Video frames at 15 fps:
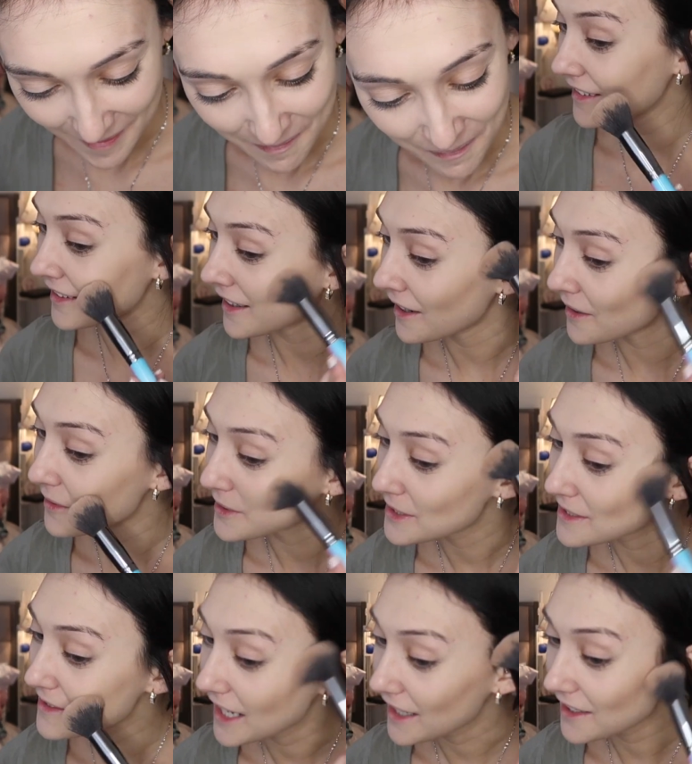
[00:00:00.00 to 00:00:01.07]
You know,
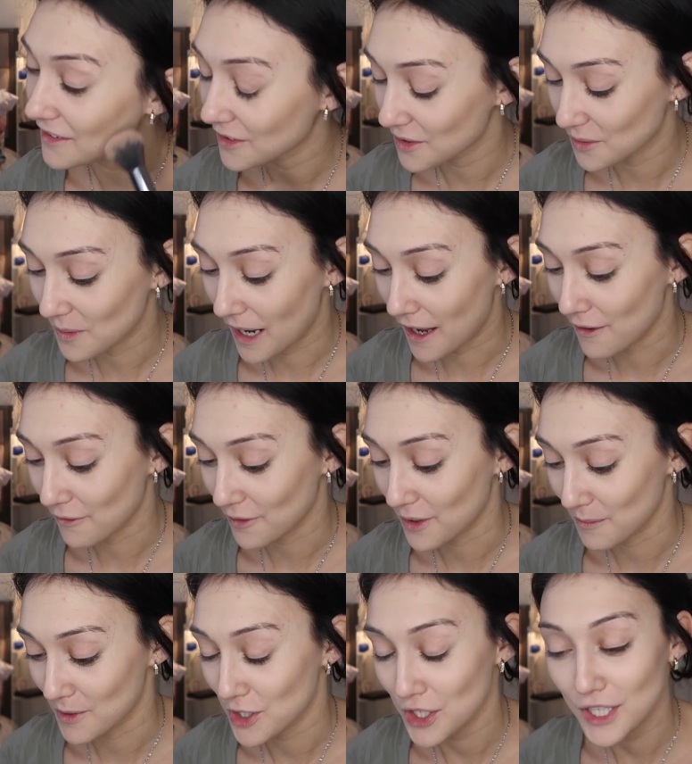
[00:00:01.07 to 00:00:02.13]
it's taken a little while for
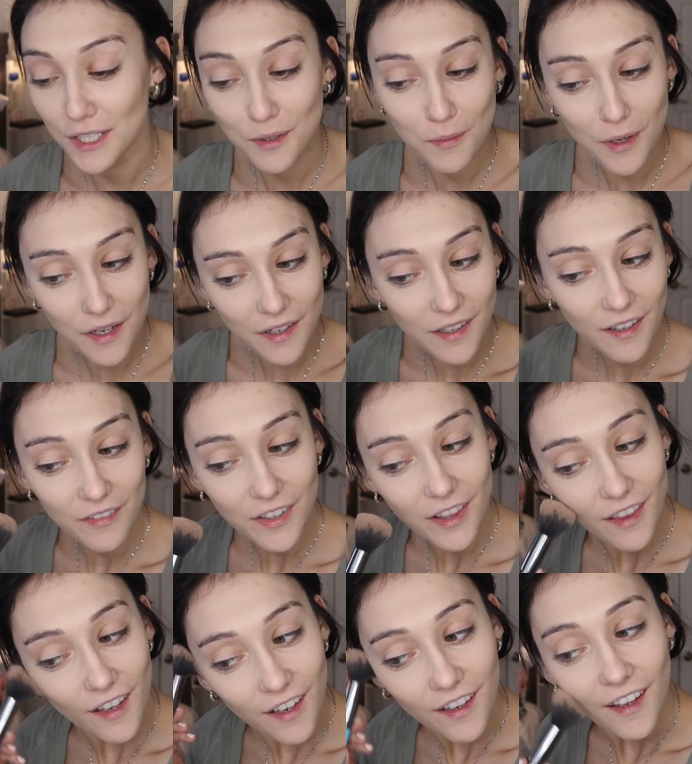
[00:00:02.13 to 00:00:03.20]
the machine to work and
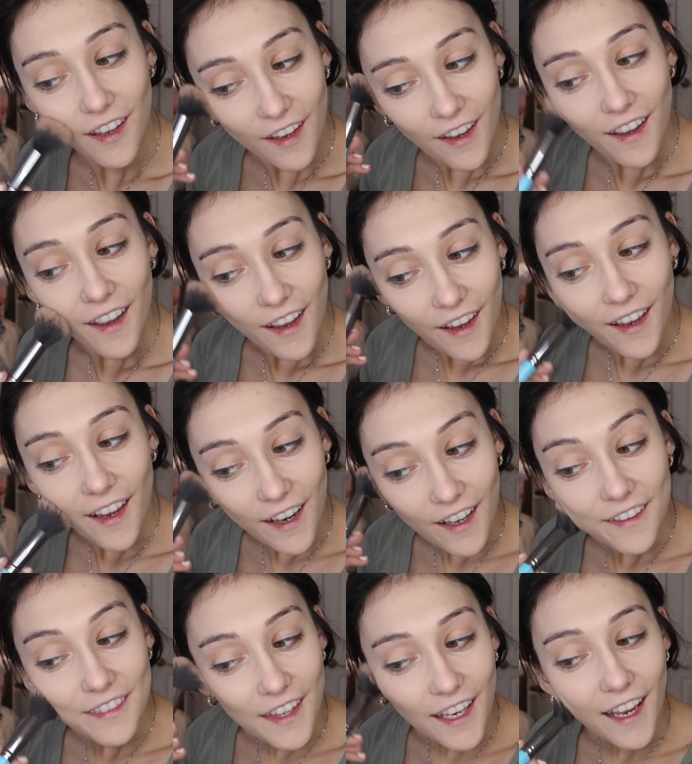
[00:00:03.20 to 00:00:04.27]
everything,
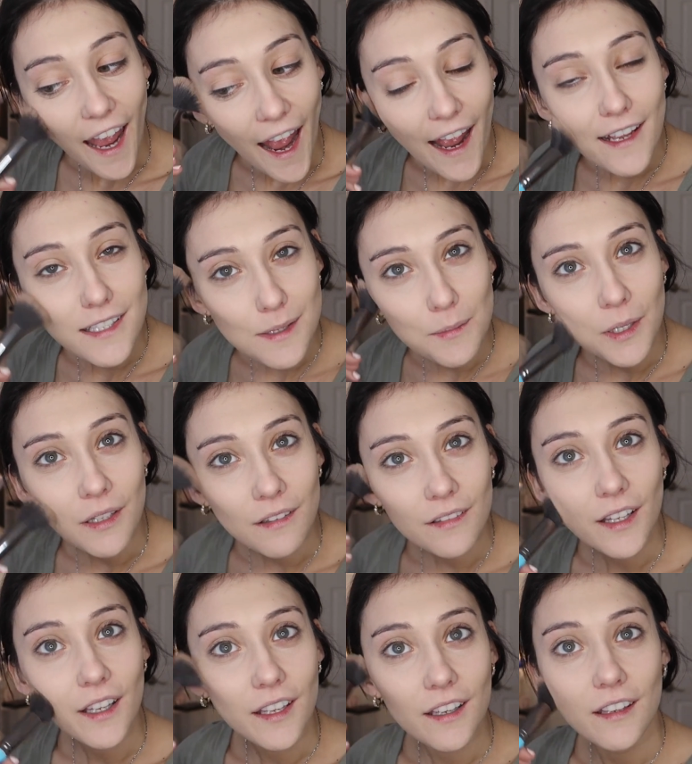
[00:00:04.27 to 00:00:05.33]
and they ask me, they're
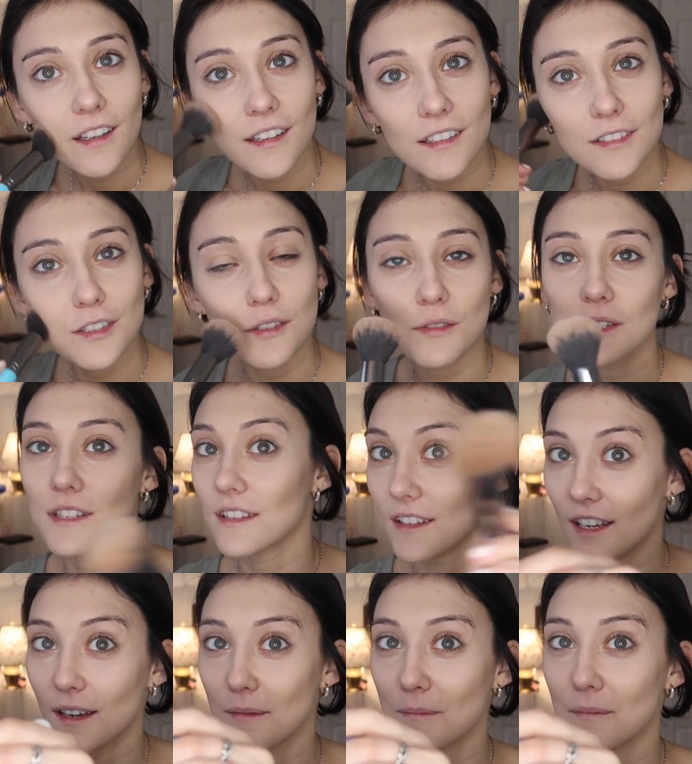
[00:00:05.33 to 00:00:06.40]
like, do you see
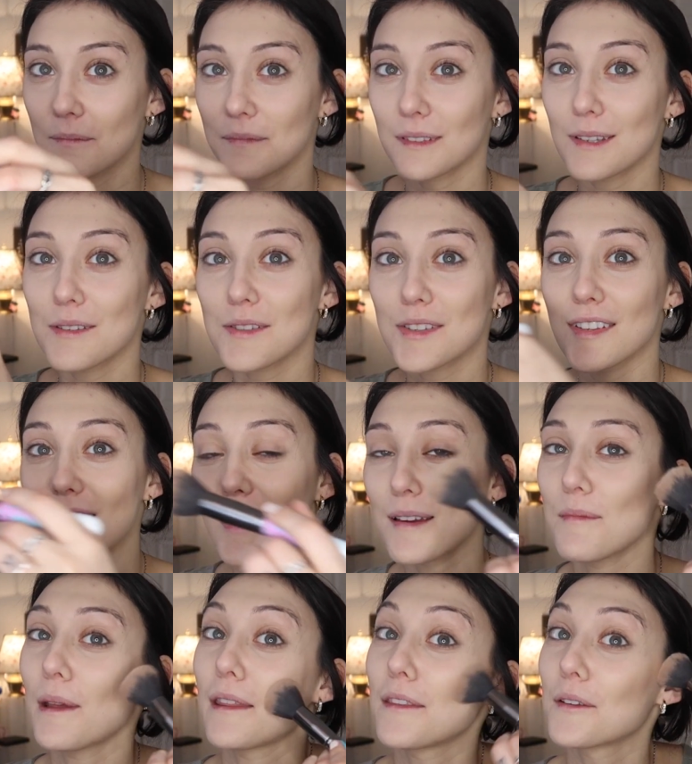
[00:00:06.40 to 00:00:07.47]
him? Do you see
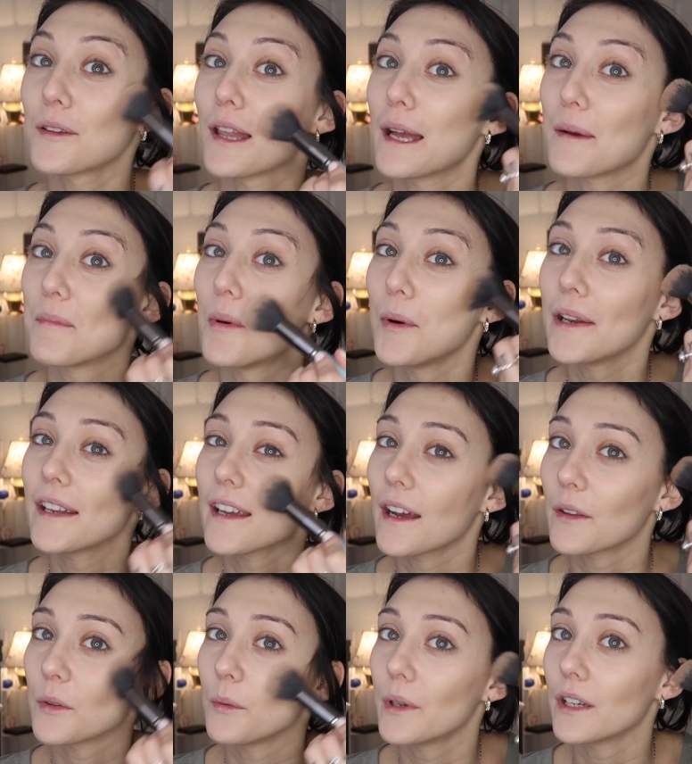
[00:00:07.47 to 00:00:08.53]
him? And they're like pointing
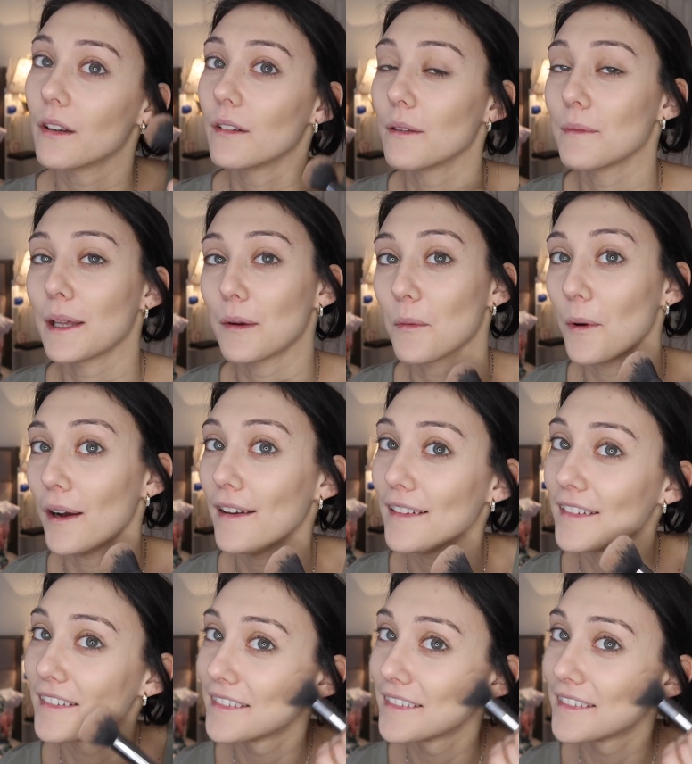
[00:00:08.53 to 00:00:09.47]
out the window and I'm like, what?